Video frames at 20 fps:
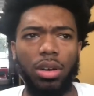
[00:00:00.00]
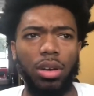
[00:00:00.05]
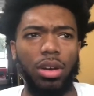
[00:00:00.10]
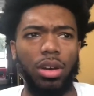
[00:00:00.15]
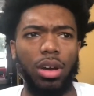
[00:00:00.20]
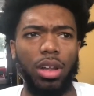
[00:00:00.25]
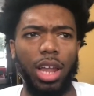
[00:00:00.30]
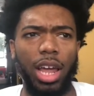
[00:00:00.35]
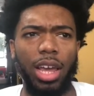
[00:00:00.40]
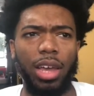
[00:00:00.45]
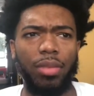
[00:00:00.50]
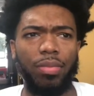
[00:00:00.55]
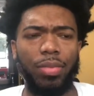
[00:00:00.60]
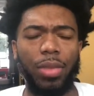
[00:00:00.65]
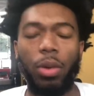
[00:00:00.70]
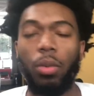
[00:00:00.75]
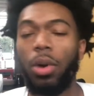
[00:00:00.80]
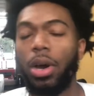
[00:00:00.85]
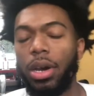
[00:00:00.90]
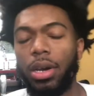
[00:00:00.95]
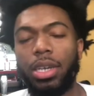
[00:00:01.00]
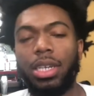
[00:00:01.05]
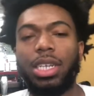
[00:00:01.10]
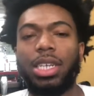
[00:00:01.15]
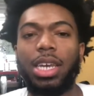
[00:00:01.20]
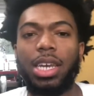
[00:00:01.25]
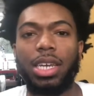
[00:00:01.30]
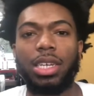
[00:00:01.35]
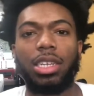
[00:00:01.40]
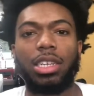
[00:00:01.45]
Like, well, he
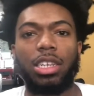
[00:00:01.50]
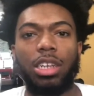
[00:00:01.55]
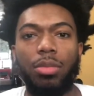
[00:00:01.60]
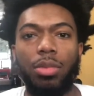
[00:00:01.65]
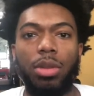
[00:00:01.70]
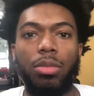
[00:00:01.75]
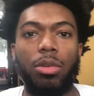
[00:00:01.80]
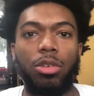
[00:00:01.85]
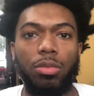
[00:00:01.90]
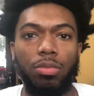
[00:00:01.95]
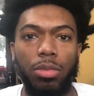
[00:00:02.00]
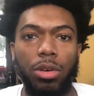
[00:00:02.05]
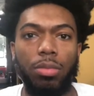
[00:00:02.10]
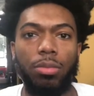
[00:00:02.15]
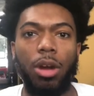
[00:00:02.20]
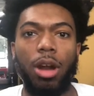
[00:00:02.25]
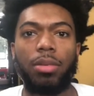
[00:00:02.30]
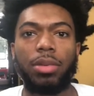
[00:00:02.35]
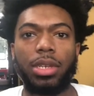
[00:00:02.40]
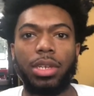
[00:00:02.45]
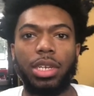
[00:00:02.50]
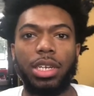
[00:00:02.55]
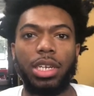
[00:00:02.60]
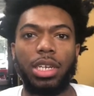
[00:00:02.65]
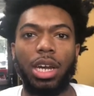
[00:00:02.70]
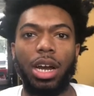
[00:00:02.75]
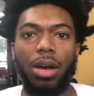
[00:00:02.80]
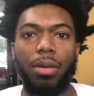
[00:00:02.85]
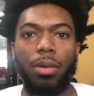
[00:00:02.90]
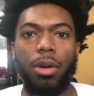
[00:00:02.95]
said some of the most booked barbers in his
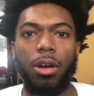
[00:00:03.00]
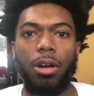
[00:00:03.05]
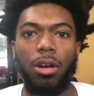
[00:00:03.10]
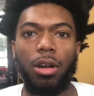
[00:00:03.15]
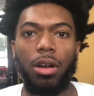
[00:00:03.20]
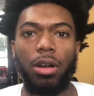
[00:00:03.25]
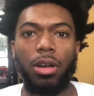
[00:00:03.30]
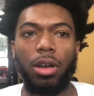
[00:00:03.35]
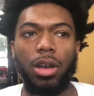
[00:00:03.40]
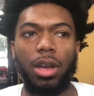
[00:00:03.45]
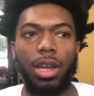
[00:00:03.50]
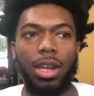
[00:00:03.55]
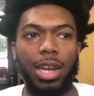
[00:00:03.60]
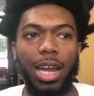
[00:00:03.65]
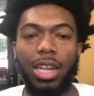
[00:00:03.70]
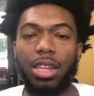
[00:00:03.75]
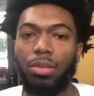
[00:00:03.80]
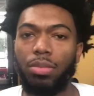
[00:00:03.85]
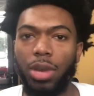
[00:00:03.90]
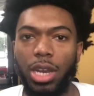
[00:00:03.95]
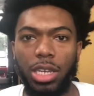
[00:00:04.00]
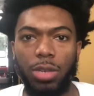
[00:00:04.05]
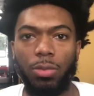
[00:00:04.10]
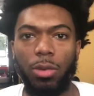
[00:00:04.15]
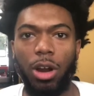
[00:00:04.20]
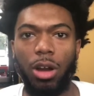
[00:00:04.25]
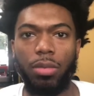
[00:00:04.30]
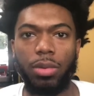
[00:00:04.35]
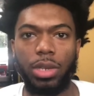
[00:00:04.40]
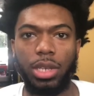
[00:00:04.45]
shop are not the best
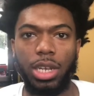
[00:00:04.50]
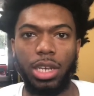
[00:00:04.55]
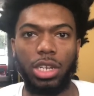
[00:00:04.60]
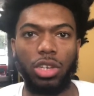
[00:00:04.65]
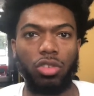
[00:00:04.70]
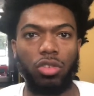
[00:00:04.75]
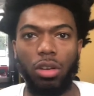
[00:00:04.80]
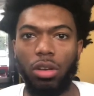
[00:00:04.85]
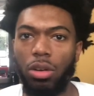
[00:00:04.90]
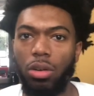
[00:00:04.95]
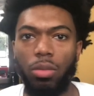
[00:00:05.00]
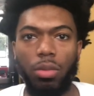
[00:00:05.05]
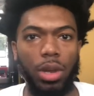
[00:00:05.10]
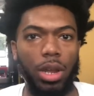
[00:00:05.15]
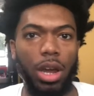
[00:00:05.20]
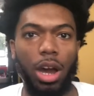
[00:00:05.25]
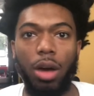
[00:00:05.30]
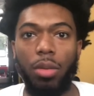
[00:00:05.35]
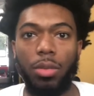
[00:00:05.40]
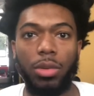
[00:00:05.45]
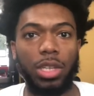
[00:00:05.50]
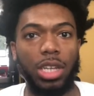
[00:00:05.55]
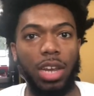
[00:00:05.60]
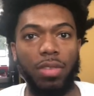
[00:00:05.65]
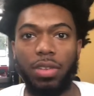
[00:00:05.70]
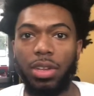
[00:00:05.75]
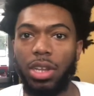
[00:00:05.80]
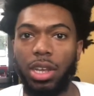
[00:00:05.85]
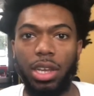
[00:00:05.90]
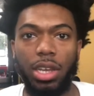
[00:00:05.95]
barbers. They struggle with almost
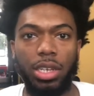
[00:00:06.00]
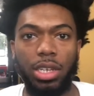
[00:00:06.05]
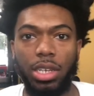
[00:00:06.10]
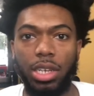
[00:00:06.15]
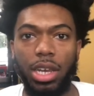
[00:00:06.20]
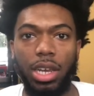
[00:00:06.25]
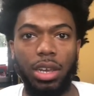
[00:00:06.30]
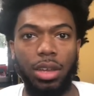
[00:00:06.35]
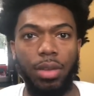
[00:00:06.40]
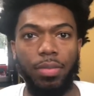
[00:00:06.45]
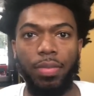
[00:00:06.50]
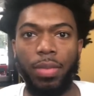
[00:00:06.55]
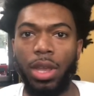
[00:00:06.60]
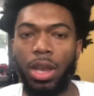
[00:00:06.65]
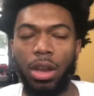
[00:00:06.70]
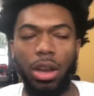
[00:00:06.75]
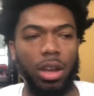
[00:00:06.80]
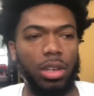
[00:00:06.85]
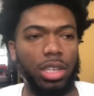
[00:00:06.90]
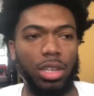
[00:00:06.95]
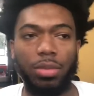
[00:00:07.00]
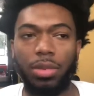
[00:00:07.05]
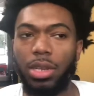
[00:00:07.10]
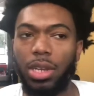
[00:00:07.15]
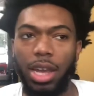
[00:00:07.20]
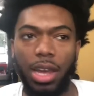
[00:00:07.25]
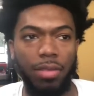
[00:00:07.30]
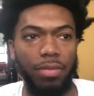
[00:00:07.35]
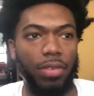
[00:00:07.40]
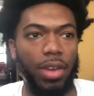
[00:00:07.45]
everything, he said, or something
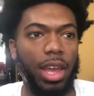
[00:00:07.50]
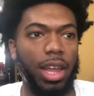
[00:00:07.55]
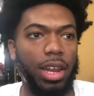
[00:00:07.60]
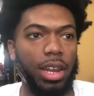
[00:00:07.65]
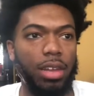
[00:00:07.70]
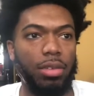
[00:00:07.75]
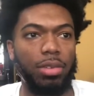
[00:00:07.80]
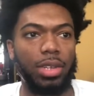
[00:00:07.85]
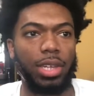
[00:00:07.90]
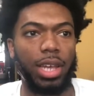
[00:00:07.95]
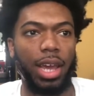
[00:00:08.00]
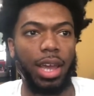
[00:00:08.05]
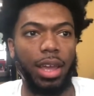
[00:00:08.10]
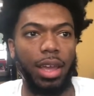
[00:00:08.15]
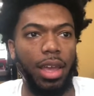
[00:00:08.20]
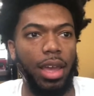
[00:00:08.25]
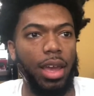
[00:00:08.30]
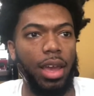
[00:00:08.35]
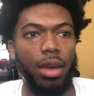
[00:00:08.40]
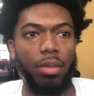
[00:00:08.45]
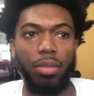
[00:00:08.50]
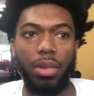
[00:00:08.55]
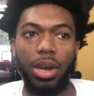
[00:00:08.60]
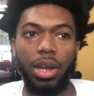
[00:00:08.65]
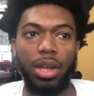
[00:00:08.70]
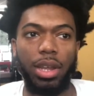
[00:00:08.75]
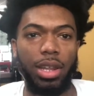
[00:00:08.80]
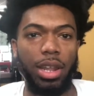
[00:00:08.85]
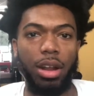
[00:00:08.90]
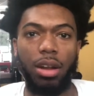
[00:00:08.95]
to that effect. And he was like,
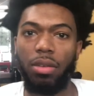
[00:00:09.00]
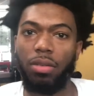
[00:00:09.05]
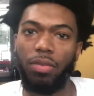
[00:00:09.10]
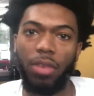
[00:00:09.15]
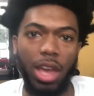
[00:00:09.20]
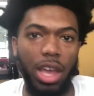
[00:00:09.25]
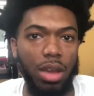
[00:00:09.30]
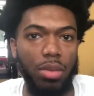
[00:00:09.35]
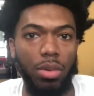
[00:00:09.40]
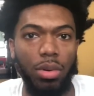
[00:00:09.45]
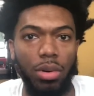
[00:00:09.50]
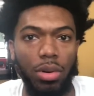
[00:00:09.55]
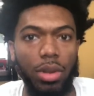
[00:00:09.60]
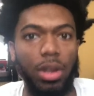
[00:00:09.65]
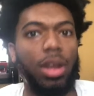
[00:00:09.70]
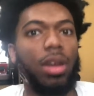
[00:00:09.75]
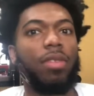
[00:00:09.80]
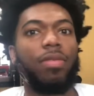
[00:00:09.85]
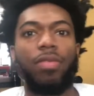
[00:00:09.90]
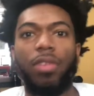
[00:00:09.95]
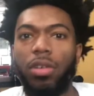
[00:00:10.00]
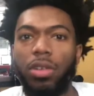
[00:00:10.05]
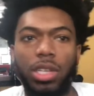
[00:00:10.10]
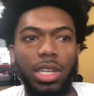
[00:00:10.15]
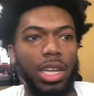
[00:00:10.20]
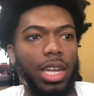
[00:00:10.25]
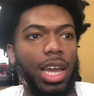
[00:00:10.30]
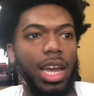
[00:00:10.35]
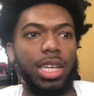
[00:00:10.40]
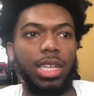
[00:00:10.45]
but they're available. They're first
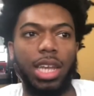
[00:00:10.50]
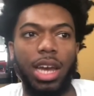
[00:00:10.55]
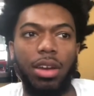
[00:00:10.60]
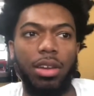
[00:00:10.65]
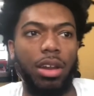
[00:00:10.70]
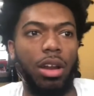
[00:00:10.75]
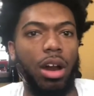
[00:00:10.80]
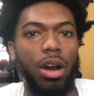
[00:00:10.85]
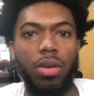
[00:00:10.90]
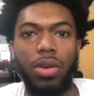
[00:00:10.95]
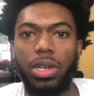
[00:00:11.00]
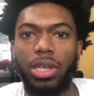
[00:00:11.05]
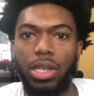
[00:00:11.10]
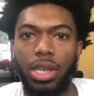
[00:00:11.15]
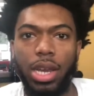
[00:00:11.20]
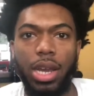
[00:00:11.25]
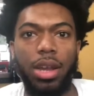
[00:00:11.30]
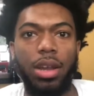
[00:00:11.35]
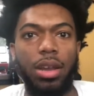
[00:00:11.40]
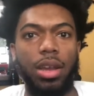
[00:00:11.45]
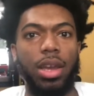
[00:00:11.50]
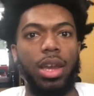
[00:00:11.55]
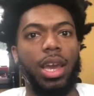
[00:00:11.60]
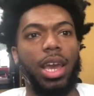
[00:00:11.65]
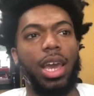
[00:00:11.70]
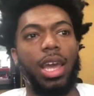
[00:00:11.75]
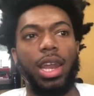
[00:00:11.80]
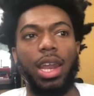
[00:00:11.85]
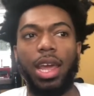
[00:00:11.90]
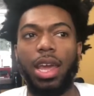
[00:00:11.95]
in, last out. They're always there,
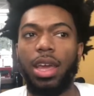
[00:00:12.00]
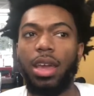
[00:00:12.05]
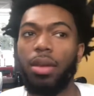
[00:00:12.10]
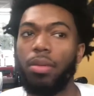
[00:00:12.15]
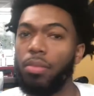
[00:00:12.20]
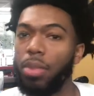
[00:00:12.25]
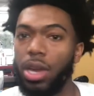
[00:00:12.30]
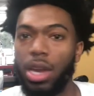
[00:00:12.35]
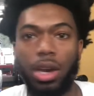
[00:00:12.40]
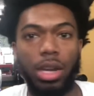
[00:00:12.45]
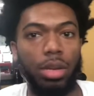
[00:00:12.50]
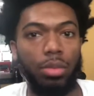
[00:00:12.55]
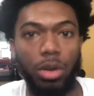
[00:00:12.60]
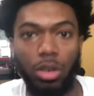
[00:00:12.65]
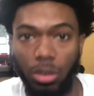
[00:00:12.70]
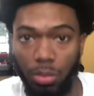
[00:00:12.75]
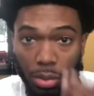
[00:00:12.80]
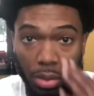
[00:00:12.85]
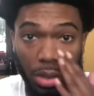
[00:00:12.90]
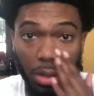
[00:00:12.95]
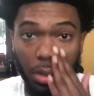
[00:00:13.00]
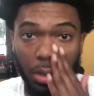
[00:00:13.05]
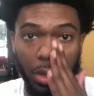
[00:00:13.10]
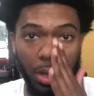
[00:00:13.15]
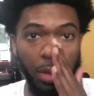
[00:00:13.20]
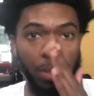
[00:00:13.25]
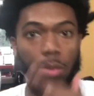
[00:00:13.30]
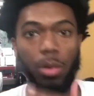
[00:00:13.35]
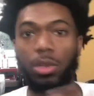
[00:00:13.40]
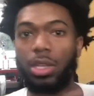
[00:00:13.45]
and they become the most booked,
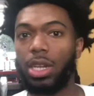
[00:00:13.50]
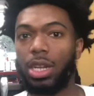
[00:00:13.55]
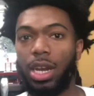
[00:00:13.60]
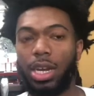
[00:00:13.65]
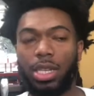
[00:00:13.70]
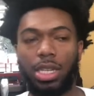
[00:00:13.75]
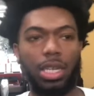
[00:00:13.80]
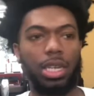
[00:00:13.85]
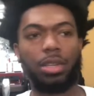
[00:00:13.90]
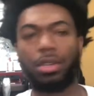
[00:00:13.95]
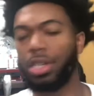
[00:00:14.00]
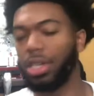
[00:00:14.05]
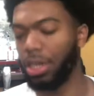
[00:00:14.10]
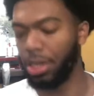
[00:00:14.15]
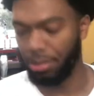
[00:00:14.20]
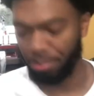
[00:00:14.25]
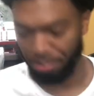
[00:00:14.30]
most clientele shit.